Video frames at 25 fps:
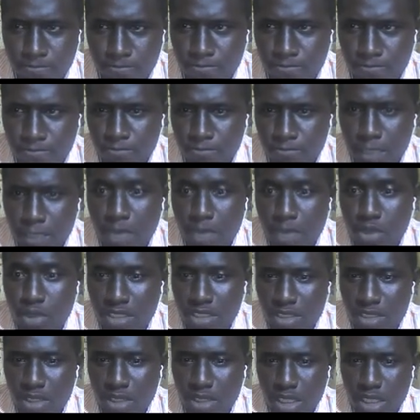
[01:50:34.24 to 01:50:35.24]
Yeah,
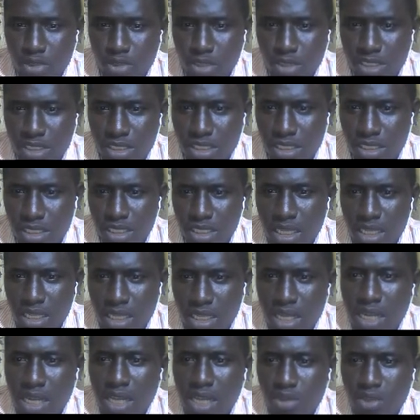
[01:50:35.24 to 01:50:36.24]

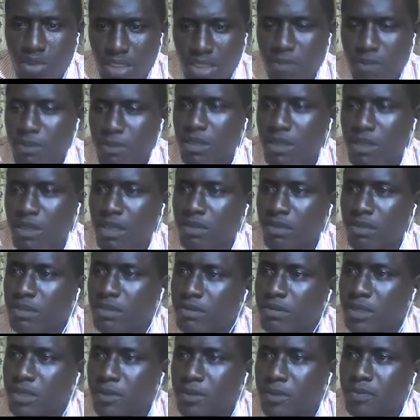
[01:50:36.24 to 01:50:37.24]
20%.
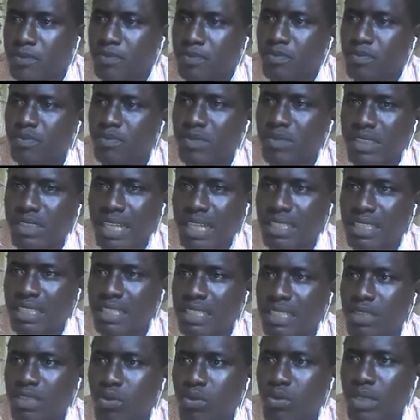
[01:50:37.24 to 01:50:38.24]
That is the
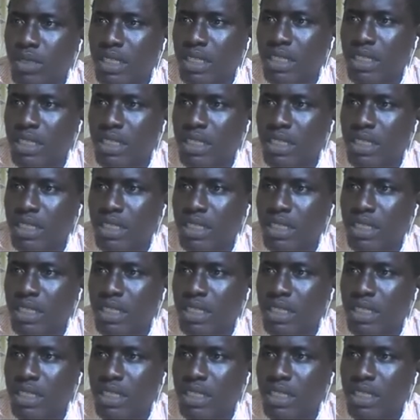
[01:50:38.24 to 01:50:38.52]
way